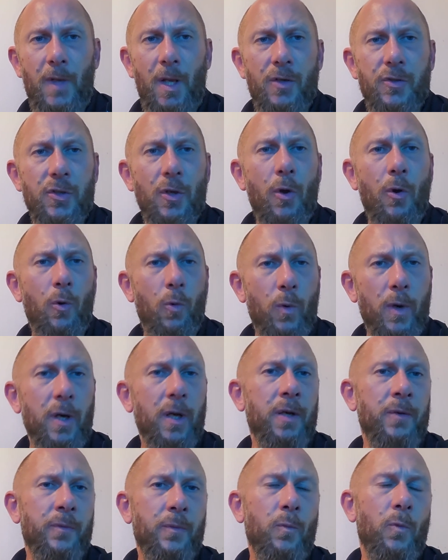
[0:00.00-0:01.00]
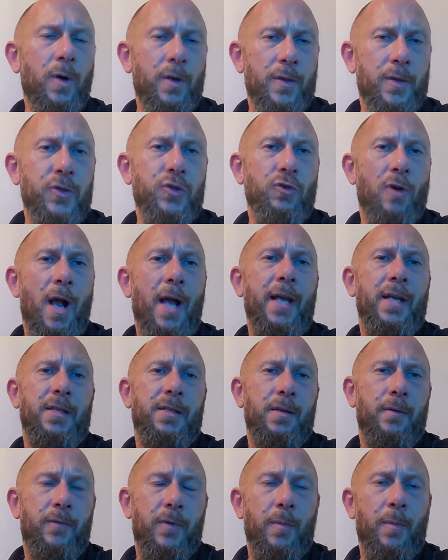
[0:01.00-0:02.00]
So we're in one of the
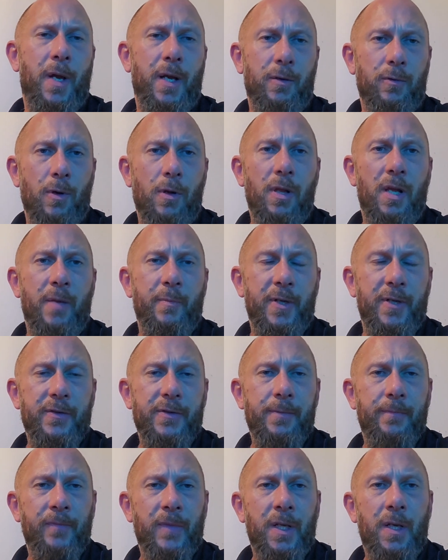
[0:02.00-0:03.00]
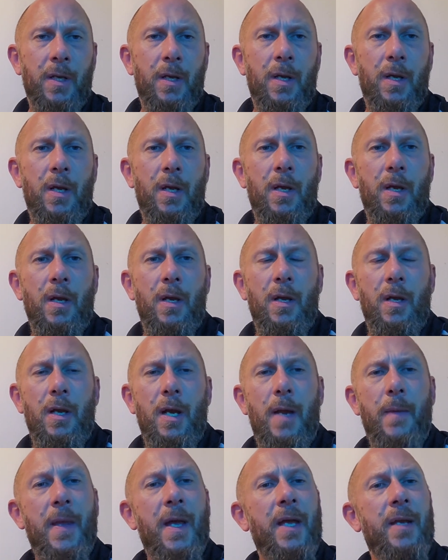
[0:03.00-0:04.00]
driest of the microclimates.
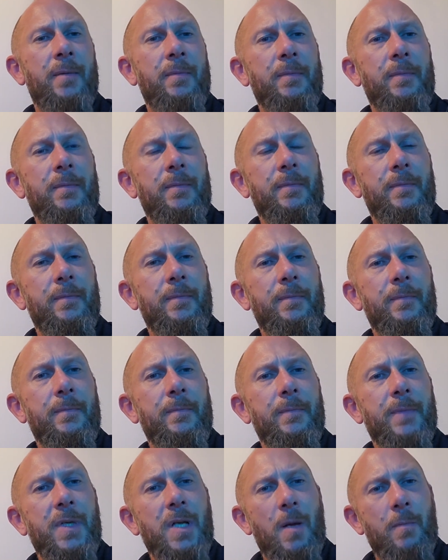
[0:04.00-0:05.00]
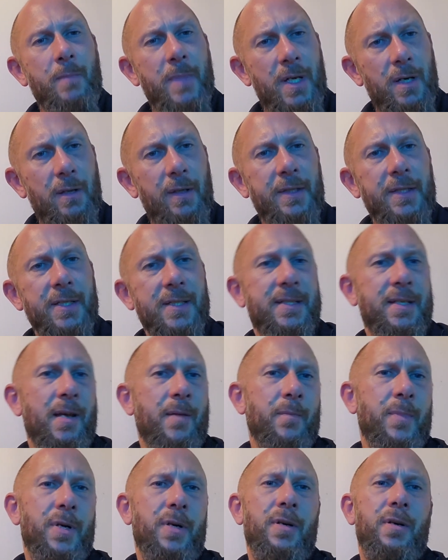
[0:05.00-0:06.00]
And then come middle of
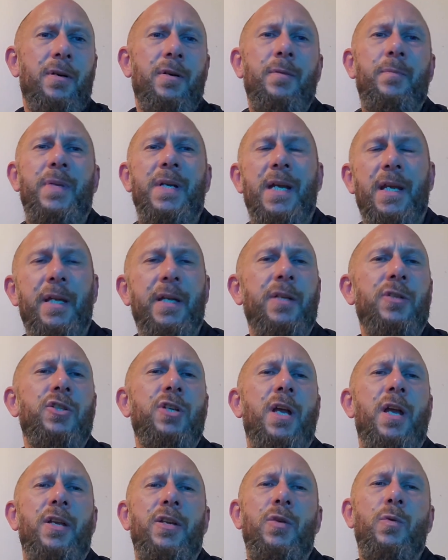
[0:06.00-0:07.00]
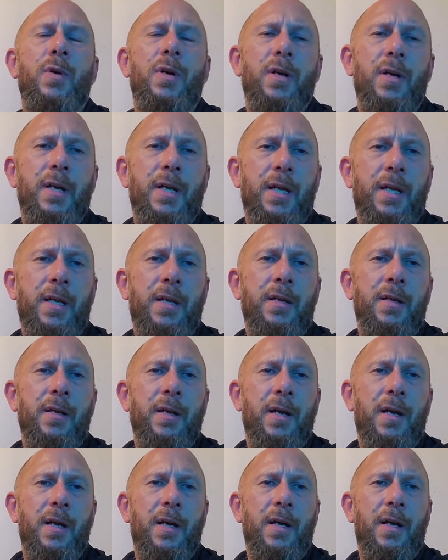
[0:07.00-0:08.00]
December, beginning of January,
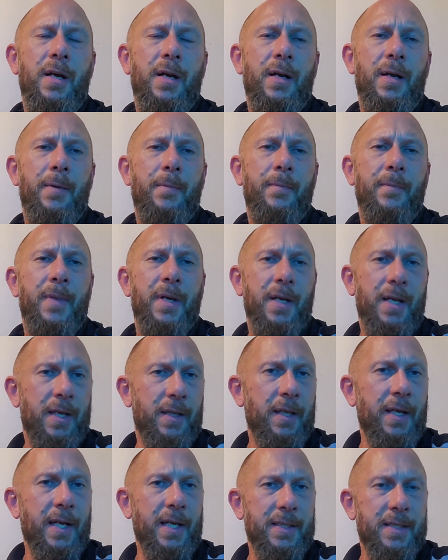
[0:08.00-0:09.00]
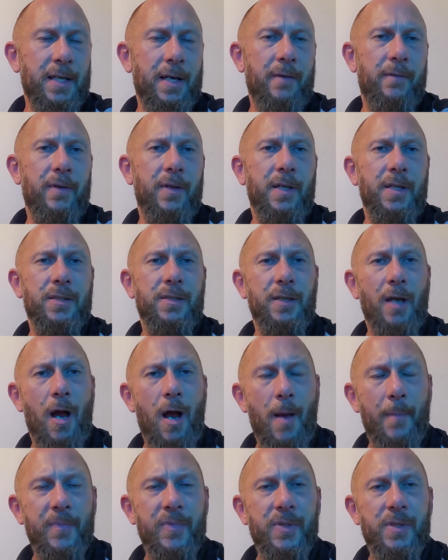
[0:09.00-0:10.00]
again, like I said, everything
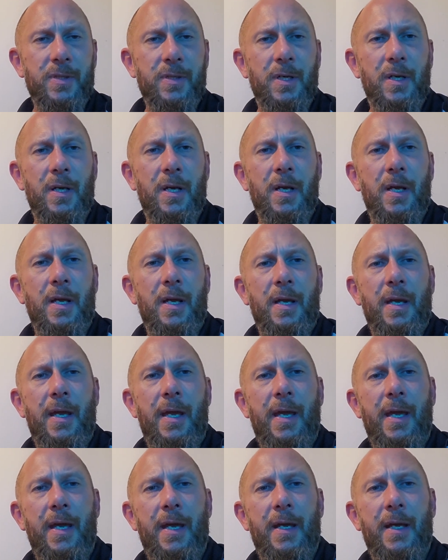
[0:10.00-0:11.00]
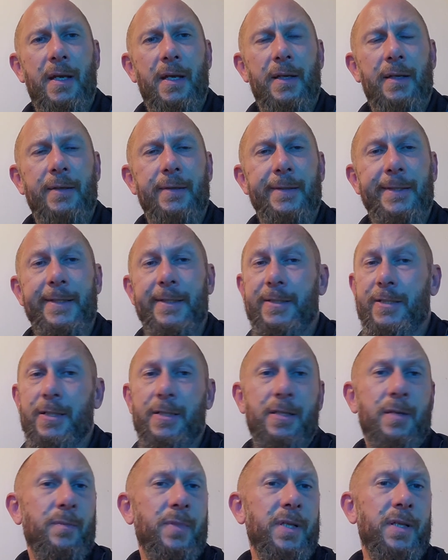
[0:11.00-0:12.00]
stops and it
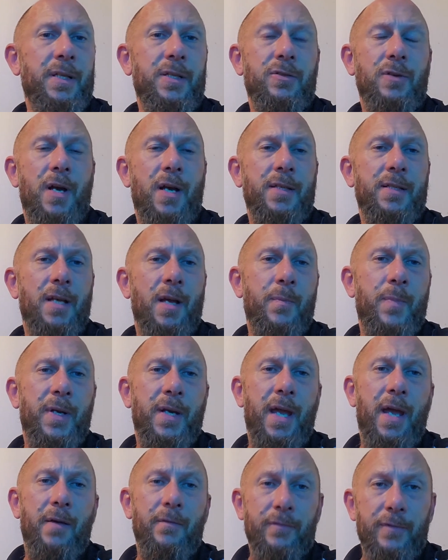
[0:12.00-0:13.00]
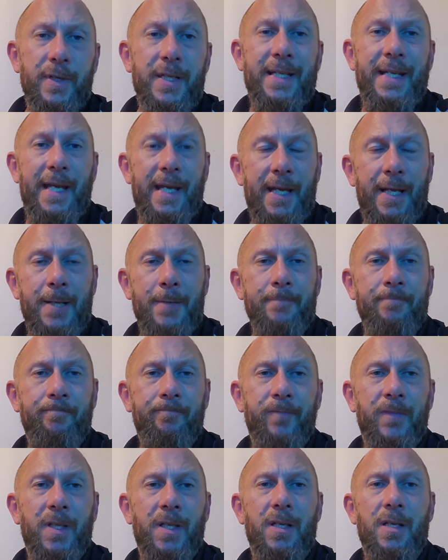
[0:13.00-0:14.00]
just completely dries up, and every day
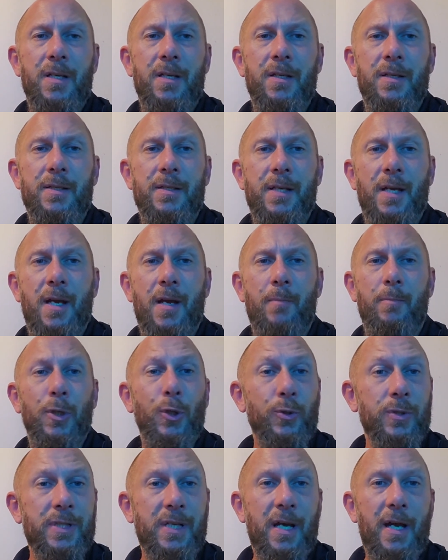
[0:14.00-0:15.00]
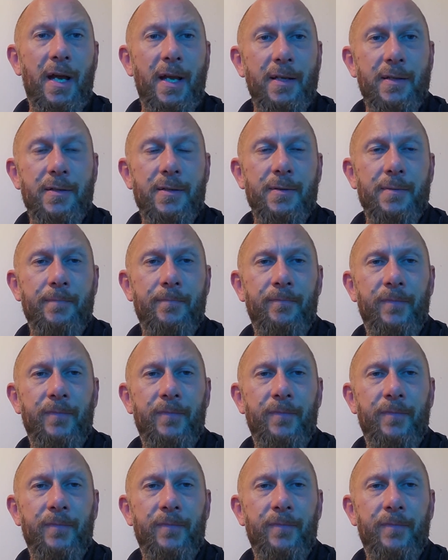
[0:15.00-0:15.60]
is blue skies.